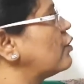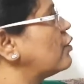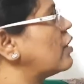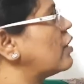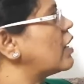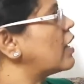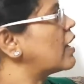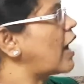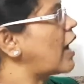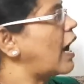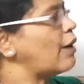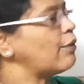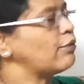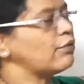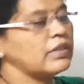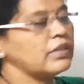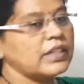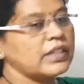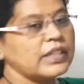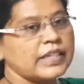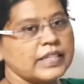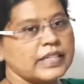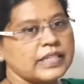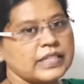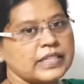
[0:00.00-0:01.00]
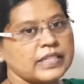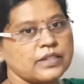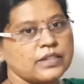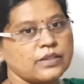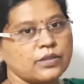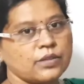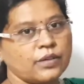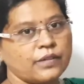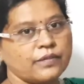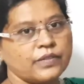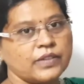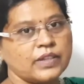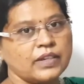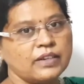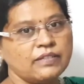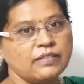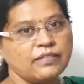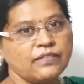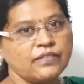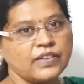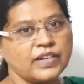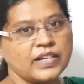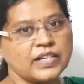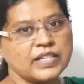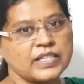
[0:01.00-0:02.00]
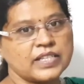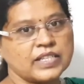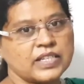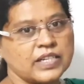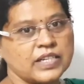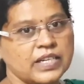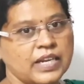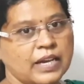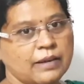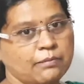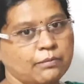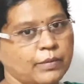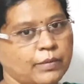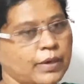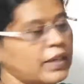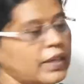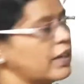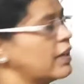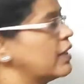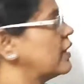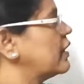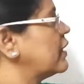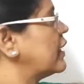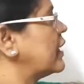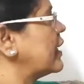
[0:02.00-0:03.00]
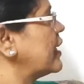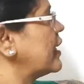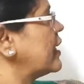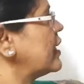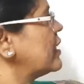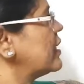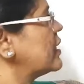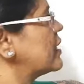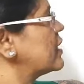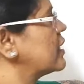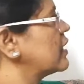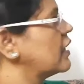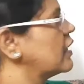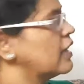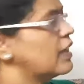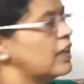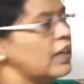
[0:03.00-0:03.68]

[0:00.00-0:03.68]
to count the digits of the first number that is